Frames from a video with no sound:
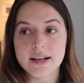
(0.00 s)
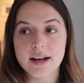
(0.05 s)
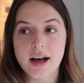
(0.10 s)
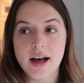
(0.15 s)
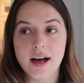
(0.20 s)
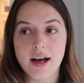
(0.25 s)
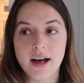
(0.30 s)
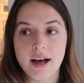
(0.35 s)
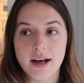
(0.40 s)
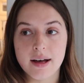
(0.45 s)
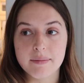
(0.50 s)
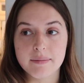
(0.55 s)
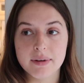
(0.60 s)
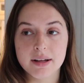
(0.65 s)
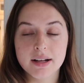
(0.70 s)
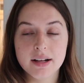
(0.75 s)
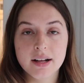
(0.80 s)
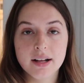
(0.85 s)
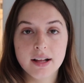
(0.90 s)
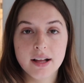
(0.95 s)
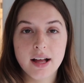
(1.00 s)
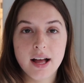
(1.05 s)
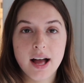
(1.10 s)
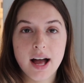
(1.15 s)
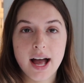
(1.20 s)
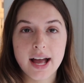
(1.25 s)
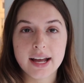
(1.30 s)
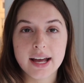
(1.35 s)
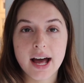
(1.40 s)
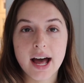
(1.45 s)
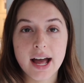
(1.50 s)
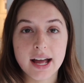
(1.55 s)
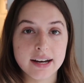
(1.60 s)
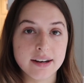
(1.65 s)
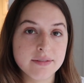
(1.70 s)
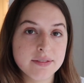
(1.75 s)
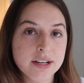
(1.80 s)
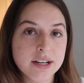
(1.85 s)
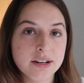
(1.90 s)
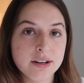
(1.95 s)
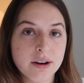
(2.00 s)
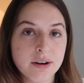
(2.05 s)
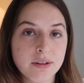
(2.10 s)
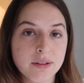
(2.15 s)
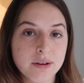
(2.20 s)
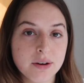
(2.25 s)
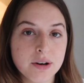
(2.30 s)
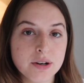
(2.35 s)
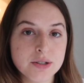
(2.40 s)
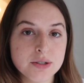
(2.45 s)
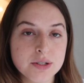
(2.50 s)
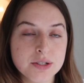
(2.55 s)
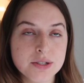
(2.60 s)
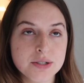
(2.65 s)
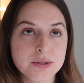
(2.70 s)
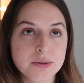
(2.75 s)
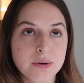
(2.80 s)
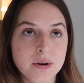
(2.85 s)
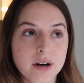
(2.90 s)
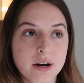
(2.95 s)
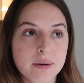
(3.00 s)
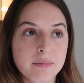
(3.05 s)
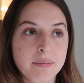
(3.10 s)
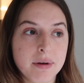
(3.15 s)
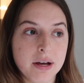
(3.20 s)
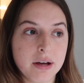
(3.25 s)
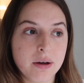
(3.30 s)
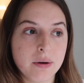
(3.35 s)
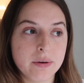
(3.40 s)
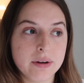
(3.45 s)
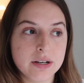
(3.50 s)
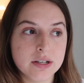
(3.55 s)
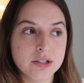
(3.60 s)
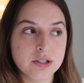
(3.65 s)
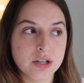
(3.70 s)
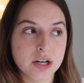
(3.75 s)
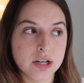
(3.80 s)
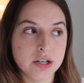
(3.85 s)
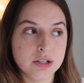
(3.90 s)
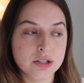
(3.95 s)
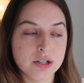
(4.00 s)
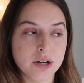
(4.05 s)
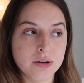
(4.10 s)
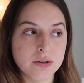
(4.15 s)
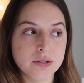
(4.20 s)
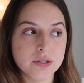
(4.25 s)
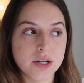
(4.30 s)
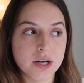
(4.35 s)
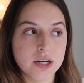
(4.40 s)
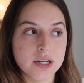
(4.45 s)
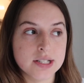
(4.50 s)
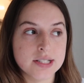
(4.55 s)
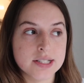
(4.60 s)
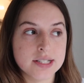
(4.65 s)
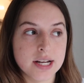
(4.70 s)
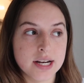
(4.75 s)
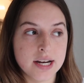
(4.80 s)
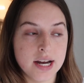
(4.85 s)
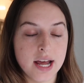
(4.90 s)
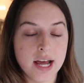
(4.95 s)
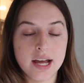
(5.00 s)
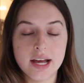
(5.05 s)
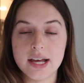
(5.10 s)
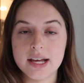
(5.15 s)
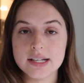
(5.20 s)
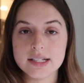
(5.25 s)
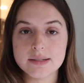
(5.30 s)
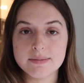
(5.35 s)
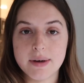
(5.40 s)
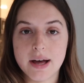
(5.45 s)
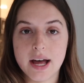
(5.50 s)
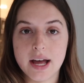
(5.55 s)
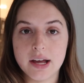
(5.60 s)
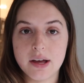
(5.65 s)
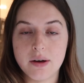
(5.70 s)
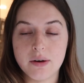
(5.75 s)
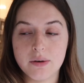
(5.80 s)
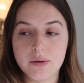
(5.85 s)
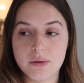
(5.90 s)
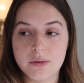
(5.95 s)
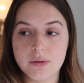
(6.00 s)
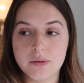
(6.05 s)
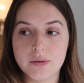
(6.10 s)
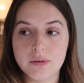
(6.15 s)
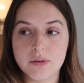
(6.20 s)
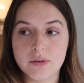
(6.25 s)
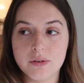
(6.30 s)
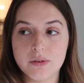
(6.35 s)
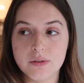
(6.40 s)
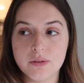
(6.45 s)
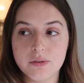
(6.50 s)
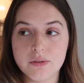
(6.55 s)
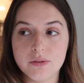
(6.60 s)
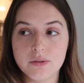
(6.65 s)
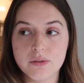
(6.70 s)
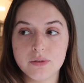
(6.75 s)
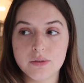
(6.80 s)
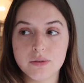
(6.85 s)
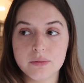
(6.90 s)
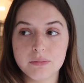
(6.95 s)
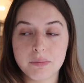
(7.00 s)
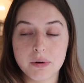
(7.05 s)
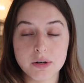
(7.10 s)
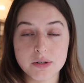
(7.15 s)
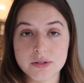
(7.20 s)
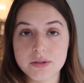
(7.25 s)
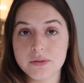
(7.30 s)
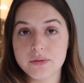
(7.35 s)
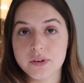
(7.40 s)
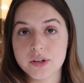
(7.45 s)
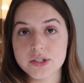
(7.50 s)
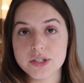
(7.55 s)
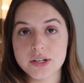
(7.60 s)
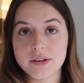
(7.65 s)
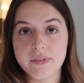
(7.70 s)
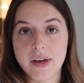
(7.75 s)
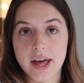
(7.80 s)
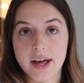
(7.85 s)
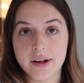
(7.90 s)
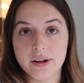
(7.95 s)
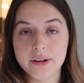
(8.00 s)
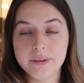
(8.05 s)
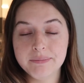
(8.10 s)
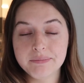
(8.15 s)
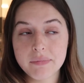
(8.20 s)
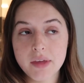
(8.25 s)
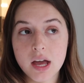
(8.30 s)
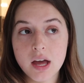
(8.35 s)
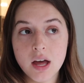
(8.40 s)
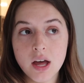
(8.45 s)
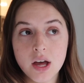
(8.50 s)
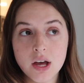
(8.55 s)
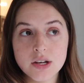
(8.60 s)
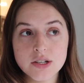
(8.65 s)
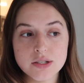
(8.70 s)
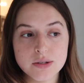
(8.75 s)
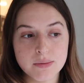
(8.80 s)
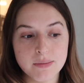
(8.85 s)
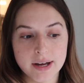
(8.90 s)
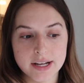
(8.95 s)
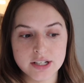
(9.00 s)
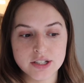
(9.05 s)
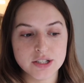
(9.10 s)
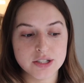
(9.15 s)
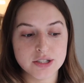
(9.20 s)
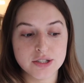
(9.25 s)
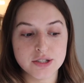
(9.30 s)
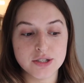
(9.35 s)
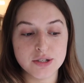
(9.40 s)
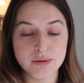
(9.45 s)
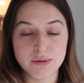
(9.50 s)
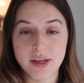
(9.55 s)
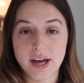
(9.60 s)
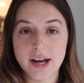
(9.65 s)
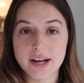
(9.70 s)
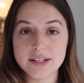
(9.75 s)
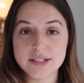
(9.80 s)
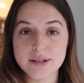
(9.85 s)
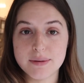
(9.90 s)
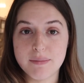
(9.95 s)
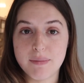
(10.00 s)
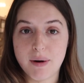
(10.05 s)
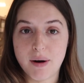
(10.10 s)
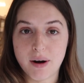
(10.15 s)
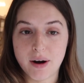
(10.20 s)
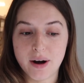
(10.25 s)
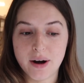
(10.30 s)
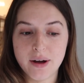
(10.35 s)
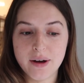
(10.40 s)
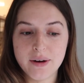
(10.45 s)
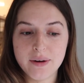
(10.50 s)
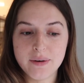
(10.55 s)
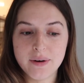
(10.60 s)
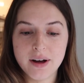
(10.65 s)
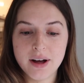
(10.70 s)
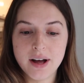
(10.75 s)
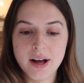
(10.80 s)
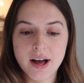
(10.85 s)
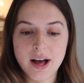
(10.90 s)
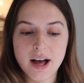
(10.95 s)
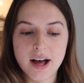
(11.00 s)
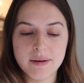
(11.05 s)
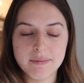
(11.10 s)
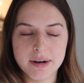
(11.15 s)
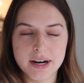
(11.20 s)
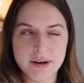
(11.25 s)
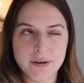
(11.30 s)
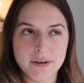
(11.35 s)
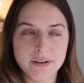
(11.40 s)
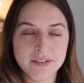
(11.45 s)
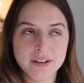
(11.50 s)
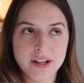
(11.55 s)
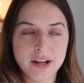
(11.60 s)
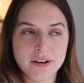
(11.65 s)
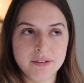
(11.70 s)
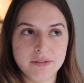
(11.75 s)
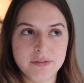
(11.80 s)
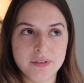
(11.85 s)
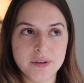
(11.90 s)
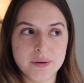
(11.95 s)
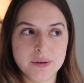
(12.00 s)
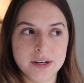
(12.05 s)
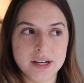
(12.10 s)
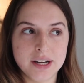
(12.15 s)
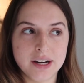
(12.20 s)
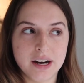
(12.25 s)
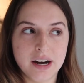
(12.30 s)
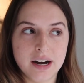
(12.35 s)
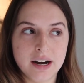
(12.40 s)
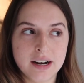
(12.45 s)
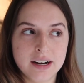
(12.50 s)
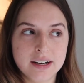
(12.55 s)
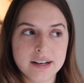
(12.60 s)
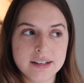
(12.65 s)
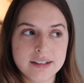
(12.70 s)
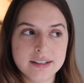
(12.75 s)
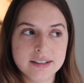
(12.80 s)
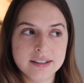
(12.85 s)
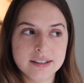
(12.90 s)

Um, I kind of need to go to the grocery store, but going to Trader Joe's on a Sunday is my own personal version of hell. So might just do that tomorrow. Um, but I don't have a lot of food here.